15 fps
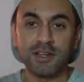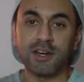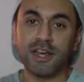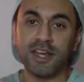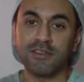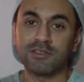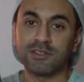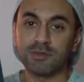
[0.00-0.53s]

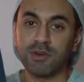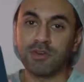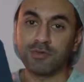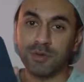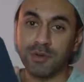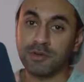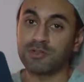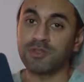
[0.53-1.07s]
I have the 12
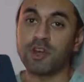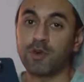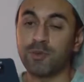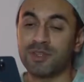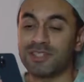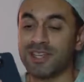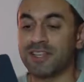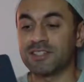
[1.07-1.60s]
Pro, so I'll
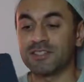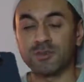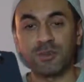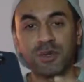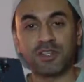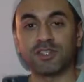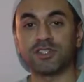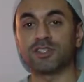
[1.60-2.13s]
be taking some
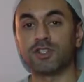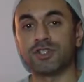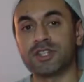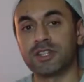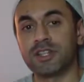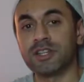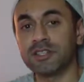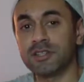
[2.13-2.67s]
pictures
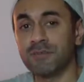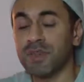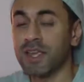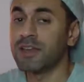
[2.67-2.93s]
using this.